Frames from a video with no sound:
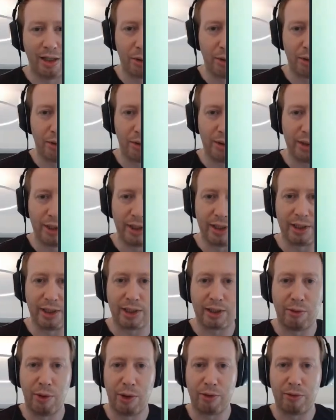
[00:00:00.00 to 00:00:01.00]
I
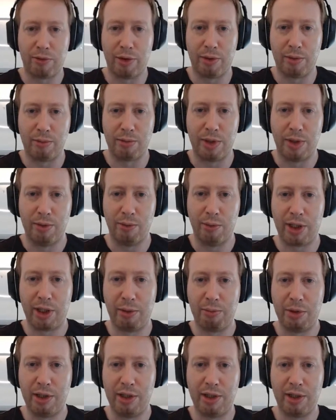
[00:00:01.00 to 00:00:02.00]
pulled a quote
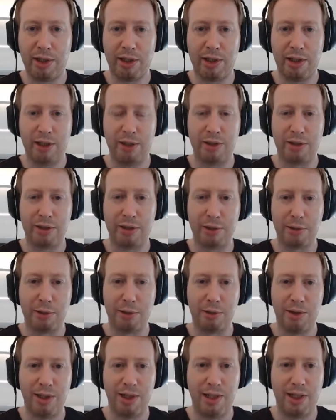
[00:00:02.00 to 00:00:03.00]
from Wikipedia
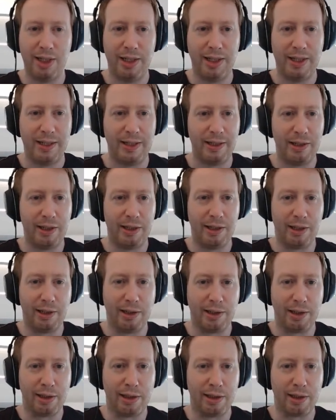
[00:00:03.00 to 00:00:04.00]
here. So
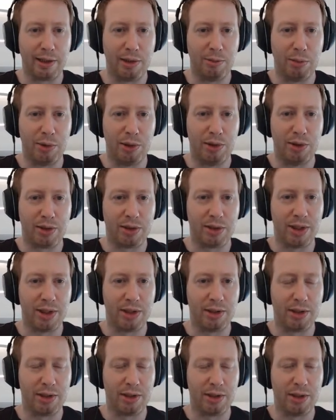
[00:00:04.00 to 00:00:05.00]
in
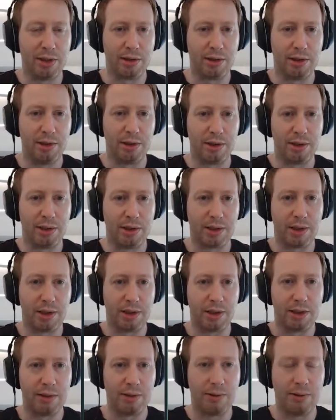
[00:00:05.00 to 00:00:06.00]
computer science, there's
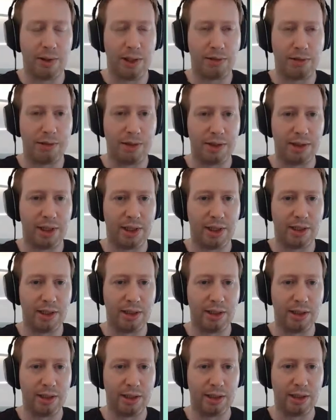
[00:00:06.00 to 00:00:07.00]
this
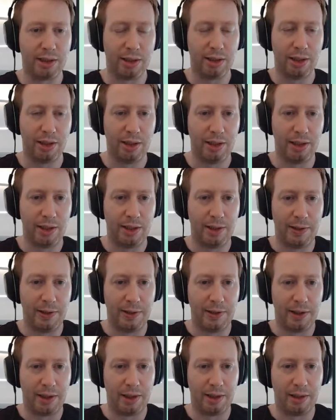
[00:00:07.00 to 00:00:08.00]
understanding
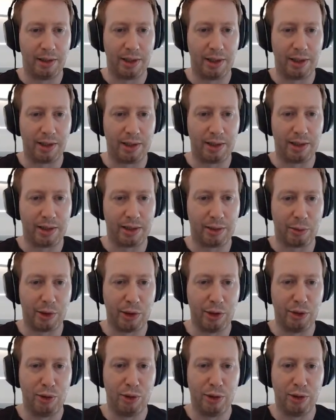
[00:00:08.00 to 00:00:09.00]

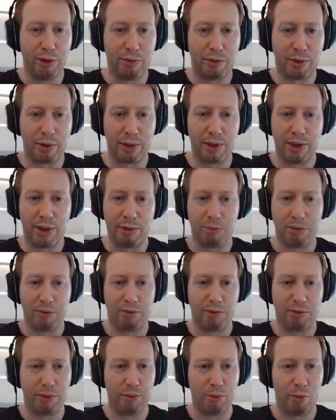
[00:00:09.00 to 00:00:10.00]
that when you go, for
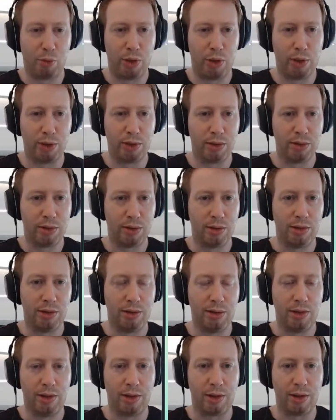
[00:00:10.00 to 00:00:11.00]
example, from
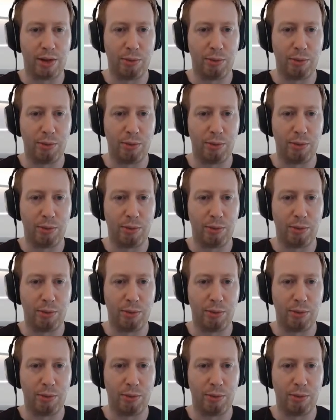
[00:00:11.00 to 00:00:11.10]
one